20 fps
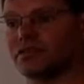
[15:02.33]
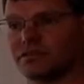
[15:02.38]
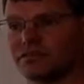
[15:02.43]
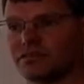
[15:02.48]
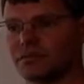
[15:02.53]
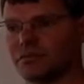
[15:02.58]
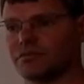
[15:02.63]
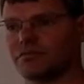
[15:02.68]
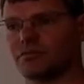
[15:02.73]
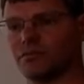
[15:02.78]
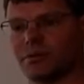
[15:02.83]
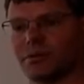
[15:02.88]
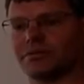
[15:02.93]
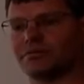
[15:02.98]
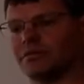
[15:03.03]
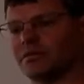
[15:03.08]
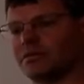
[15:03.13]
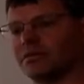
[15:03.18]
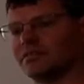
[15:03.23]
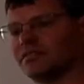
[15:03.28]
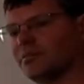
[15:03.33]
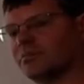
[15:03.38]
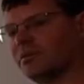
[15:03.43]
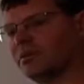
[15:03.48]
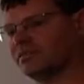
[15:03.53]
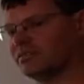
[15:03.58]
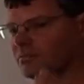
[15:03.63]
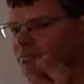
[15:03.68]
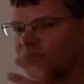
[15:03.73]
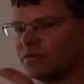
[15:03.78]
so some of them will be able to look at some
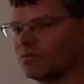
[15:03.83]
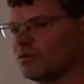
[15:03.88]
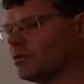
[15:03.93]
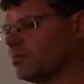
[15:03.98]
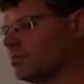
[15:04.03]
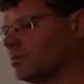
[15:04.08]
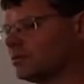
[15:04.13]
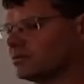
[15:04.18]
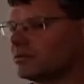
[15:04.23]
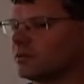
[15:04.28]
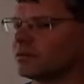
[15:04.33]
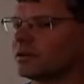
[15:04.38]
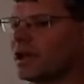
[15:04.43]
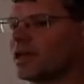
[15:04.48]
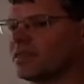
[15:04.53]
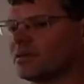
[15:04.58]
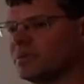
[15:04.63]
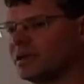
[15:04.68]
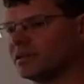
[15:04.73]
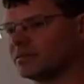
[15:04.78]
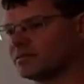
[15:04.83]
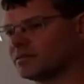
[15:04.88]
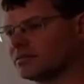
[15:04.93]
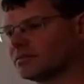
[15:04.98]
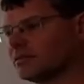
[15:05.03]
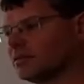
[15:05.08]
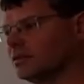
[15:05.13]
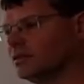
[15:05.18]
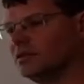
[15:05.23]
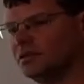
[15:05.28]
bits, some of them won't be able to look at other
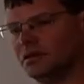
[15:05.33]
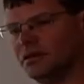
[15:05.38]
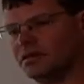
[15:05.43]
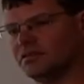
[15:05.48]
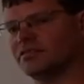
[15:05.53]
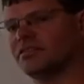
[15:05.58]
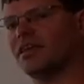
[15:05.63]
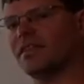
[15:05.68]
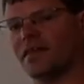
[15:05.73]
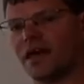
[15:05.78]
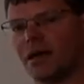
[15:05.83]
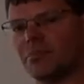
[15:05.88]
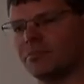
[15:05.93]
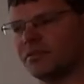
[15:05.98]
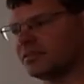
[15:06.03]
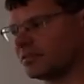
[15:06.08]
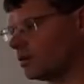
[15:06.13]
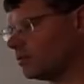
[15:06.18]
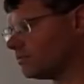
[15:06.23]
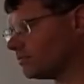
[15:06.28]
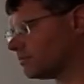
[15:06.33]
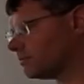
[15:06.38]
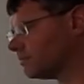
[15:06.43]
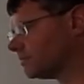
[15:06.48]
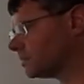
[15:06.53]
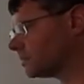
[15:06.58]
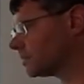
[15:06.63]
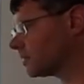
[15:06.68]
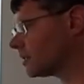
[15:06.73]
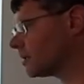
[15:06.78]
bits. You can set that up yourself.
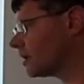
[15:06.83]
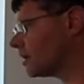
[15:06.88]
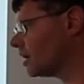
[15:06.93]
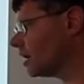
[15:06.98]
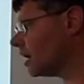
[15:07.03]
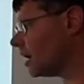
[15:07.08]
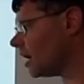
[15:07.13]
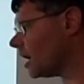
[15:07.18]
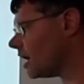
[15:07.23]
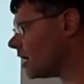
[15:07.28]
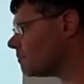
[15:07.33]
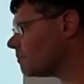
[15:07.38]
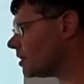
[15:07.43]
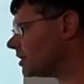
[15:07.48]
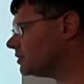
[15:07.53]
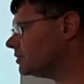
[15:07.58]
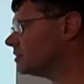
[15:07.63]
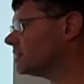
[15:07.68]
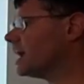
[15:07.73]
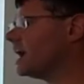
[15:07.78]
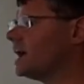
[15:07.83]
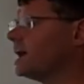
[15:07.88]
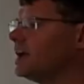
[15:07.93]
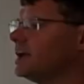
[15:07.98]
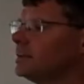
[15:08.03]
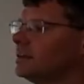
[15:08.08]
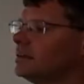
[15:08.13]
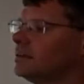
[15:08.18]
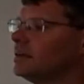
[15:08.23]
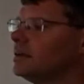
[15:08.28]
But you
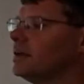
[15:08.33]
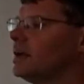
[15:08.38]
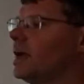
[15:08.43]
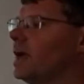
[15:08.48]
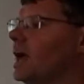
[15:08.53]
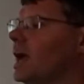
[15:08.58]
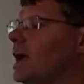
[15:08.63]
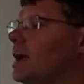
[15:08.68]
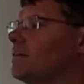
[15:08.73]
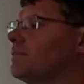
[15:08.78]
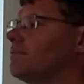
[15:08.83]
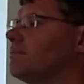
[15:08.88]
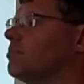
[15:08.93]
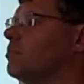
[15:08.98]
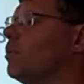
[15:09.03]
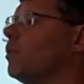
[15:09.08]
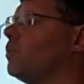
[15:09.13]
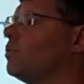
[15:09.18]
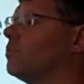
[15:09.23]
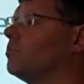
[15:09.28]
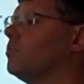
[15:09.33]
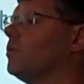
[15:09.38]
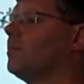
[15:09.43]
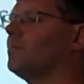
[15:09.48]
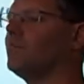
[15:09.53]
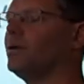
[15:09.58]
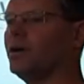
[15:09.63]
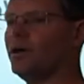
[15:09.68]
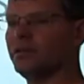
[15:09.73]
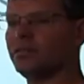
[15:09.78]
can have more than
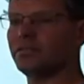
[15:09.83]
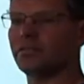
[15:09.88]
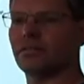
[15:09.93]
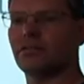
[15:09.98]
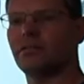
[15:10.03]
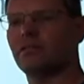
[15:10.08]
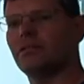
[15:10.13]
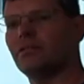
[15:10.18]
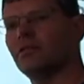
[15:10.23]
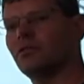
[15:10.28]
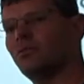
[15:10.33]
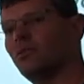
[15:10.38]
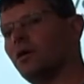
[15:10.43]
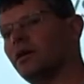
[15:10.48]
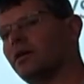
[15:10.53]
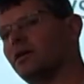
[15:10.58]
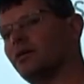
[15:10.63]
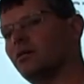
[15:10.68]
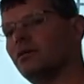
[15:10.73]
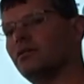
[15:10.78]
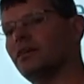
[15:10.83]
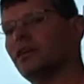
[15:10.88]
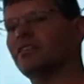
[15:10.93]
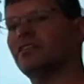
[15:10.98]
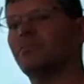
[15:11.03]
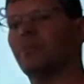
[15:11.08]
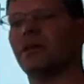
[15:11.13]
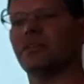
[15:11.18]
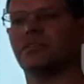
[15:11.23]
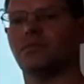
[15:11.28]
one person working on a
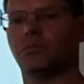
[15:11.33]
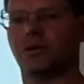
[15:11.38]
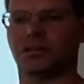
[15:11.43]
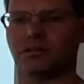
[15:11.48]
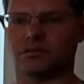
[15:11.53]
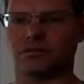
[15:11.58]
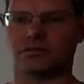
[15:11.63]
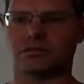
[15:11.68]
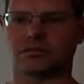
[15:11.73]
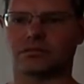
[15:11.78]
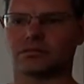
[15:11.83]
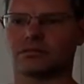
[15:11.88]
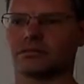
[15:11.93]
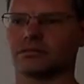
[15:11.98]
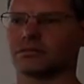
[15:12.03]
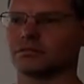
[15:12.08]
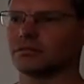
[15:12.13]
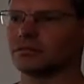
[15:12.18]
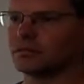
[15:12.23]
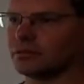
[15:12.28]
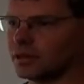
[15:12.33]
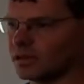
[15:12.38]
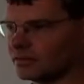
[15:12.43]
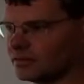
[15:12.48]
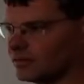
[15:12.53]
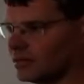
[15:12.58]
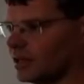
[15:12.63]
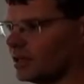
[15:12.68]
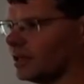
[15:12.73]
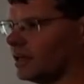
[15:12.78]
database at once.
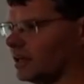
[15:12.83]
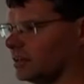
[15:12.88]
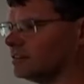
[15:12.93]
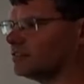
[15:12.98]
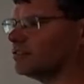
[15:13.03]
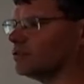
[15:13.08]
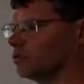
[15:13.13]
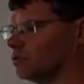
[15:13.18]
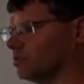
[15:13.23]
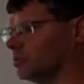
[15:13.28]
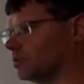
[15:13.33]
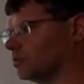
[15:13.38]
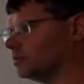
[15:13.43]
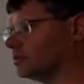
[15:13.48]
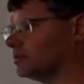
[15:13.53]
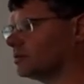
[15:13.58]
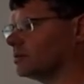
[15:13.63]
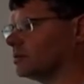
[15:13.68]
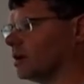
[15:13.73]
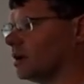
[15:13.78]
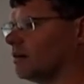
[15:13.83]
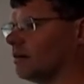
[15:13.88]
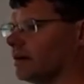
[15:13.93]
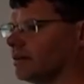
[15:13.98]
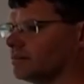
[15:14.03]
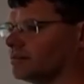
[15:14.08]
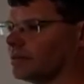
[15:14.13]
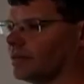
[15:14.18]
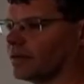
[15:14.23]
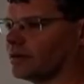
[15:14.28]
It's doable. You are
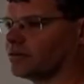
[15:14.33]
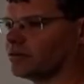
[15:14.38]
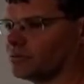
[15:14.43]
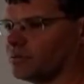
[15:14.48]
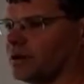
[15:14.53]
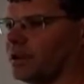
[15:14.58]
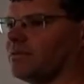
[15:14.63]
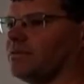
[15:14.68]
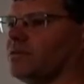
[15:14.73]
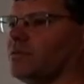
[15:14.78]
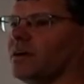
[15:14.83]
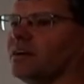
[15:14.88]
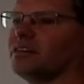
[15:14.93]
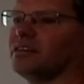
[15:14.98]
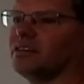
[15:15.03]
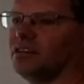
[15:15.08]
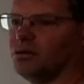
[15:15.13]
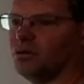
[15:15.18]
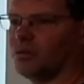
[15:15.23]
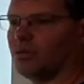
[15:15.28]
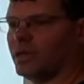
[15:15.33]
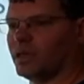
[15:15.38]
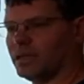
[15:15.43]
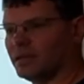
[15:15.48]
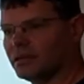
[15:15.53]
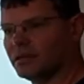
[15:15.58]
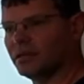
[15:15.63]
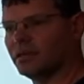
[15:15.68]
allowed to do that, because whenever you add a new thing,